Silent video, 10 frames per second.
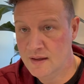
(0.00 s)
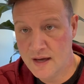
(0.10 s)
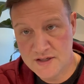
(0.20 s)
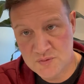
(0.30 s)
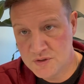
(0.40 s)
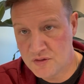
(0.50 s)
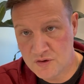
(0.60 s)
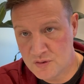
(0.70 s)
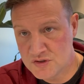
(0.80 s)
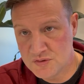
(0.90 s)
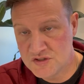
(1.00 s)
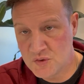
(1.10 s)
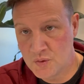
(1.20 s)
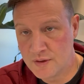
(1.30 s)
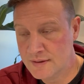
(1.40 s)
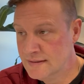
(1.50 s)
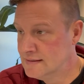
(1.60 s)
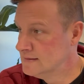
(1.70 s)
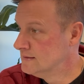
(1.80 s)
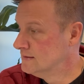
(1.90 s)
I just went to the grocery store
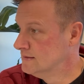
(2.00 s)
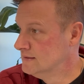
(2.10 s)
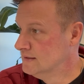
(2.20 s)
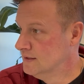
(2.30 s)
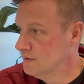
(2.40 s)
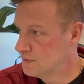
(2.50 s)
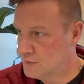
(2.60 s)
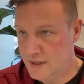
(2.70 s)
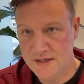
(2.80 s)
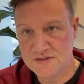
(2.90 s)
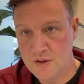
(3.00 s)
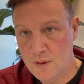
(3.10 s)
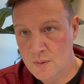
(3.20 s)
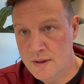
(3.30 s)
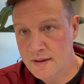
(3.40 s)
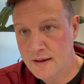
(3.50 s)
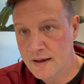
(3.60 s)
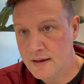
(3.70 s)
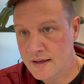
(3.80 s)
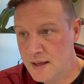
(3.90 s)
3 days ago
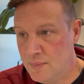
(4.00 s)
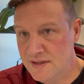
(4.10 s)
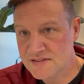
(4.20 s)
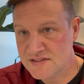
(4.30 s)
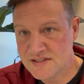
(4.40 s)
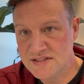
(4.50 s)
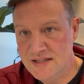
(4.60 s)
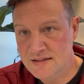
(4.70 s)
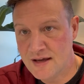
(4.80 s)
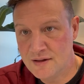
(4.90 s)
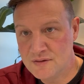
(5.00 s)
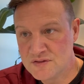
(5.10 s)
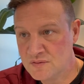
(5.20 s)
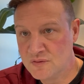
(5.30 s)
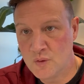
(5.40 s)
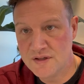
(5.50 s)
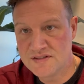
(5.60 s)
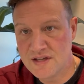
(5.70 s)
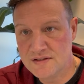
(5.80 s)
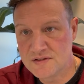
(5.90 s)
and I paid
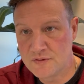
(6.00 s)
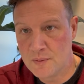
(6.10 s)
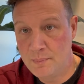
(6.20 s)
$16.40